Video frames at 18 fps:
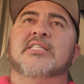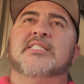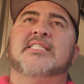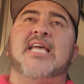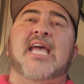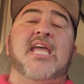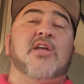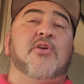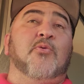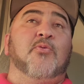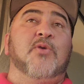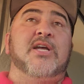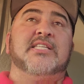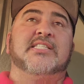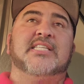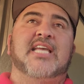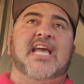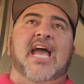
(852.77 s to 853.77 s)
take
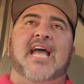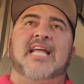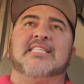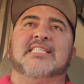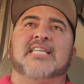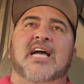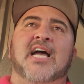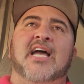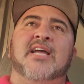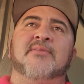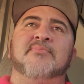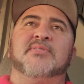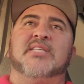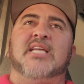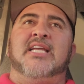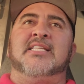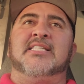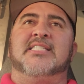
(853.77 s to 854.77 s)
risk at
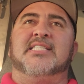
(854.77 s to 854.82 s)
times and